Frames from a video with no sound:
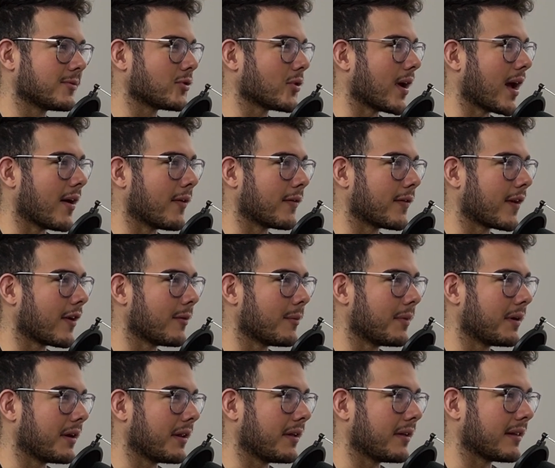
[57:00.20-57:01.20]
you have with
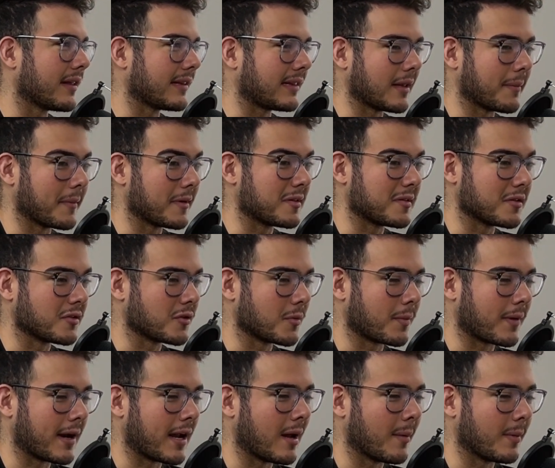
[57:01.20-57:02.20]
everybody, like that makes me
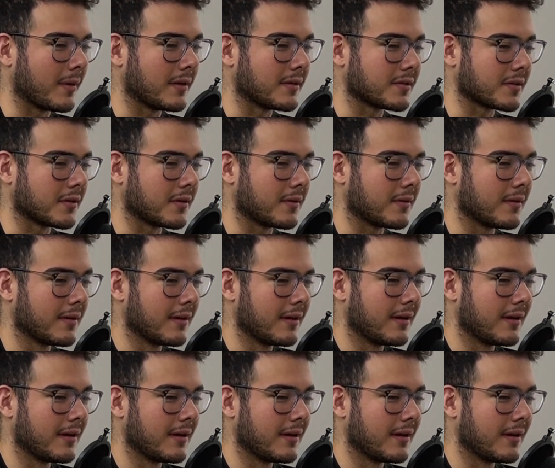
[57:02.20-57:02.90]
super happy. So